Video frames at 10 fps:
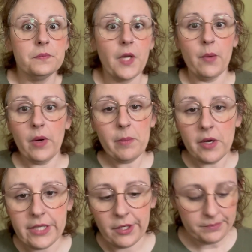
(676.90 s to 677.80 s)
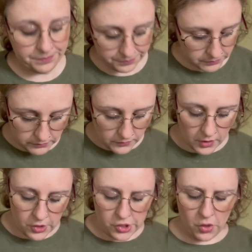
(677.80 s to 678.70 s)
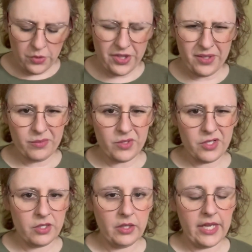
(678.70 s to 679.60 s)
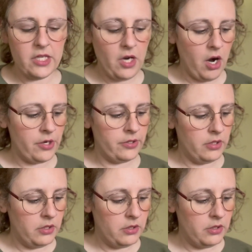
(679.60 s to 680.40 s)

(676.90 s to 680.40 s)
wear them all year. So the like yarn,